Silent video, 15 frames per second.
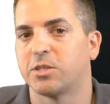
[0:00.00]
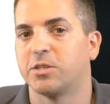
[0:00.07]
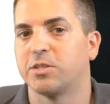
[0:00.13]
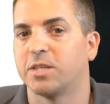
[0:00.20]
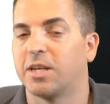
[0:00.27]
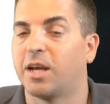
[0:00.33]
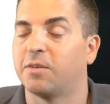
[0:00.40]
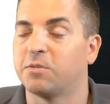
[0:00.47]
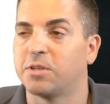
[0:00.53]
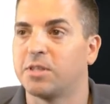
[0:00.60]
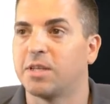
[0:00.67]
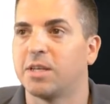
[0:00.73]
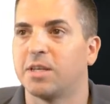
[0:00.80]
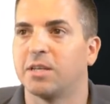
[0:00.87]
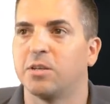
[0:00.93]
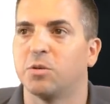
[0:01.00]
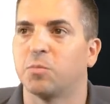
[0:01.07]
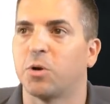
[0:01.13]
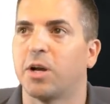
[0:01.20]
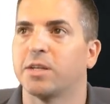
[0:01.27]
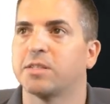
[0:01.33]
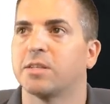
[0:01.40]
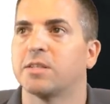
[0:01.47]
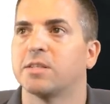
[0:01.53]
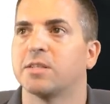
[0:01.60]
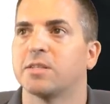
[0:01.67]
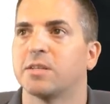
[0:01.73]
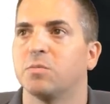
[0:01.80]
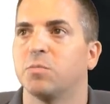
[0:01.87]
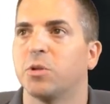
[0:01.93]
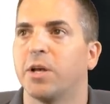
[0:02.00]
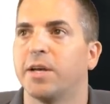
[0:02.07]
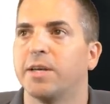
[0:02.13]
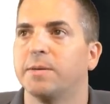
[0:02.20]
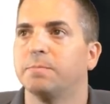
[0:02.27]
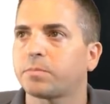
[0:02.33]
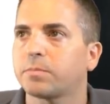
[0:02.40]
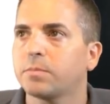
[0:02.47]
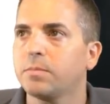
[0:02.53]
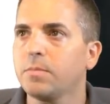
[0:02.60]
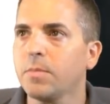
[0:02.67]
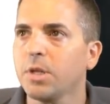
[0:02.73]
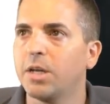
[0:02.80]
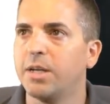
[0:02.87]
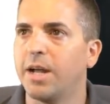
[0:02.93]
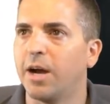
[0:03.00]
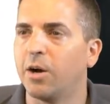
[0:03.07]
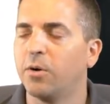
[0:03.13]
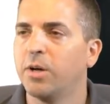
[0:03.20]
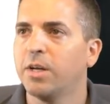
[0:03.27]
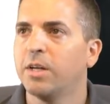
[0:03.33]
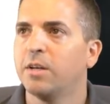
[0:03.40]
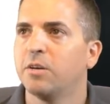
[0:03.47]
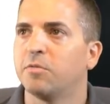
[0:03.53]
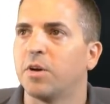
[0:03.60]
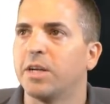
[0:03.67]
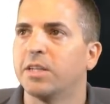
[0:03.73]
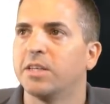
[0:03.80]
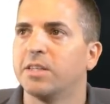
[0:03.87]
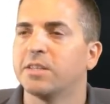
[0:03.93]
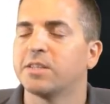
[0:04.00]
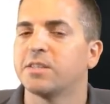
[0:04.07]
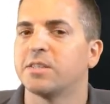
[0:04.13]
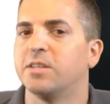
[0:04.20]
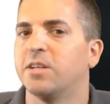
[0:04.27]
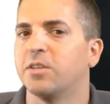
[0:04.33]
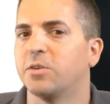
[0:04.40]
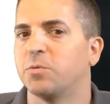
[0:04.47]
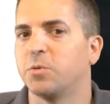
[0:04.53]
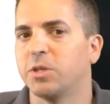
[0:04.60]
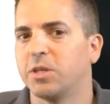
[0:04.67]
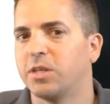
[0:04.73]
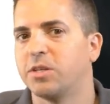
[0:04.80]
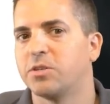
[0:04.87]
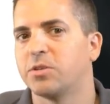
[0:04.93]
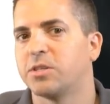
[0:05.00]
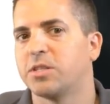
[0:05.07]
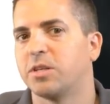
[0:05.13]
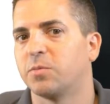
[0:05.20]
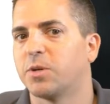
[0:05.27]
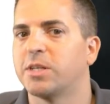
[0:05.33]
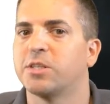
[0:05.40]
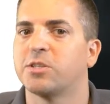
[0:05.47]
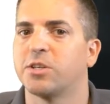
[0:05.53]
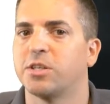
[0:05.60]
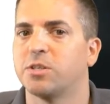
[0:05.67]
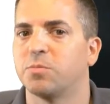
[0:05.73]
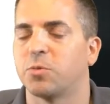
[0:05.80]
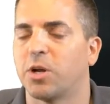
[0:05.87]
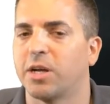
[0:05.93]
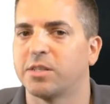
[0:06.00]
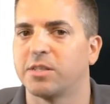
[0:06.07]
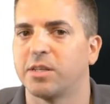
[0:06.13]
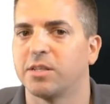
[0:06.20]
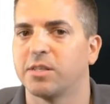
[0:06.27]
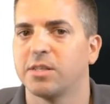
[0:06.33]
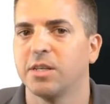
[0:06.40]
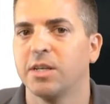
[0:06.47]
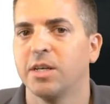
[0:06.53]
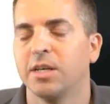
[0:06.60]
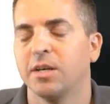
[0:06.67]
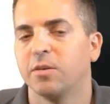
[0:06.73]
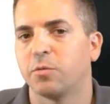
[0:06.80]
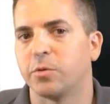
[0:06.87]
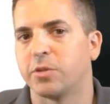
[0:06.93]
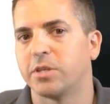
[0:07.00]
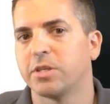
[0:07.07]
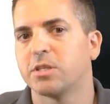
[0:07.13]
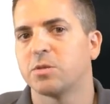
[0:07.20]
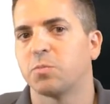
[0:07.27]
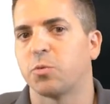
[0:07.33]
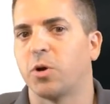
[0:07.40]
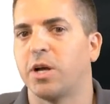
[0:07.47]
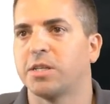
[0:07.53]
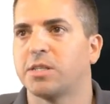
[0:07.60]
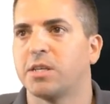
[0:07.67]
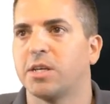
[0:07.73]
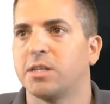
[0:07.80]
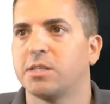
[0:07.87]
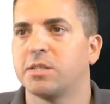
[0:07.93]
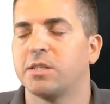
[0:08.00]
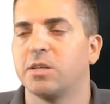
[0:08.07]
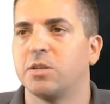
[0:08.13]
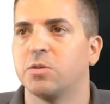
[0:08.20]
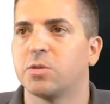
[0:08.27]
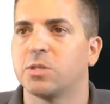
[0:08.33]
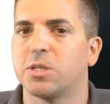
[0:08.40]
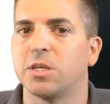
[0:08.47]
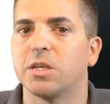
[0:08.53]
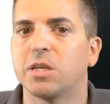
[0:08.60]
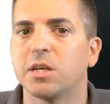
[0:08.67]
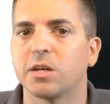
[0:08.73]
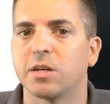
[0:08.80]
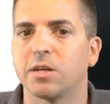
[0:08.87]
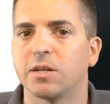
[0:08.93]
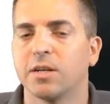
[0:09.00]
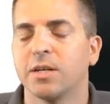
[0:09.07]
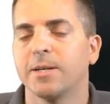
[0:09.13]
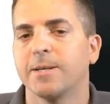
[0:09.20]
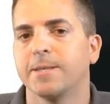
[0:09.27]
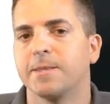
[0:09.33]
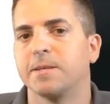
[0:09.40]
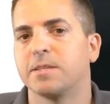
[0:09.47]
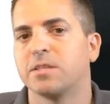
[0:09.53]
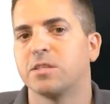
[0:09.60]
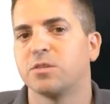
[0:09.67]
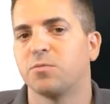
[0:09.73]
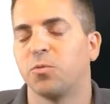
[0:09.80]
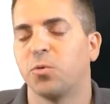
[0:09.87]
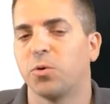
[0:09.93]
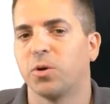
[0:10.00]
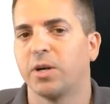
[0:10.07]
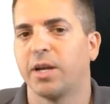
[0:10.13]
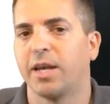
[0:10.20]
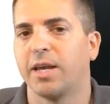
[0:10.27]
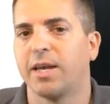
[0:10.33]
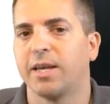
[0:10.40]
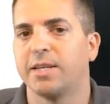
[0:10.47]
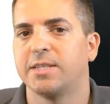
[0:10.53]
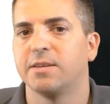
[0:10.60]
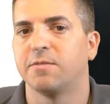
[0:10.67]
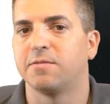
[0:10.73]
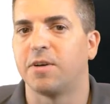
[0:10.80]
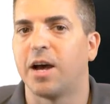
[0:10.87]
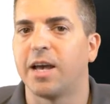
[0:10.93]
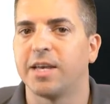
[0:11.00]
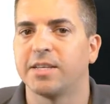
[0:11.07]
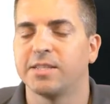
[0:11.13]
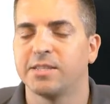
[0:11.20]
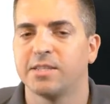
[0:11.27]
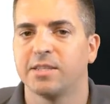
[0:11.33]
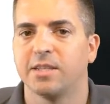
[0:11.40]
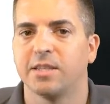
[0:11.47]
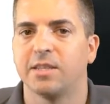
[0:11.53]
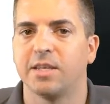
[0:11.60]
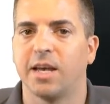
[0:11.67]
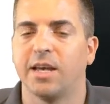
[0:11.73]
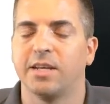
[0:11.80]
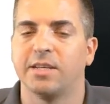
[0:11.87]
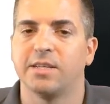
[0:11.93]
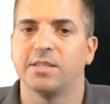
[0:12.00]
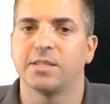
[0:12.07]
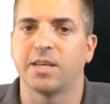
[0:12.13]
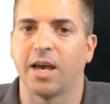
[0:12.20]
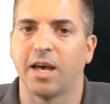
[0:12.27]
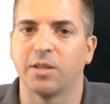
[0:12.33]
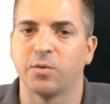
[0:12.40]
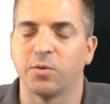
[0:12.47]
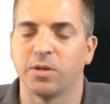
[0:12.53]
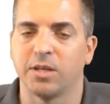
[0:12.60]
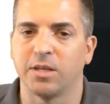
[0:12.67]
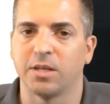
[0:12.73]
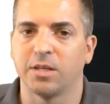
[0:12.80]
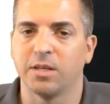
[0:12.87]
that everything in your process is compliant. Now, finally, this is another really interesting registration process. For this process that you'll see here, this is for a device that is gathering